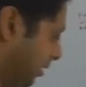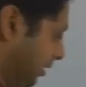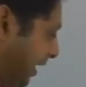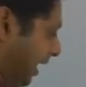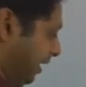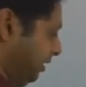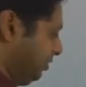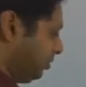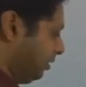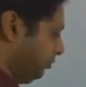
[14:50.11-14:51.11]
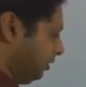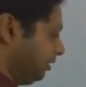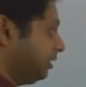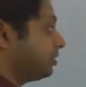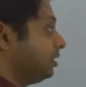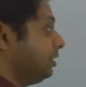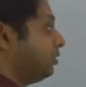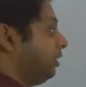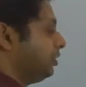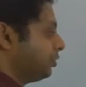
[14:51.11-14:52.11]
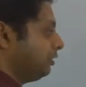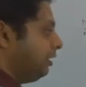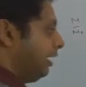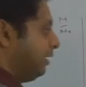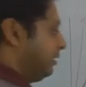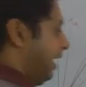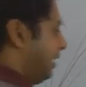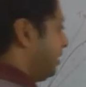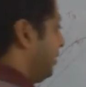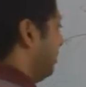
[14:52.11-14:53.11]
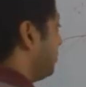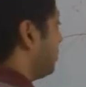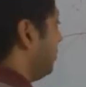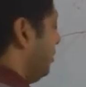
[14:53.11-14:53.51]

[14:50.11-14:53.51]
rearrange using this equation, and in that case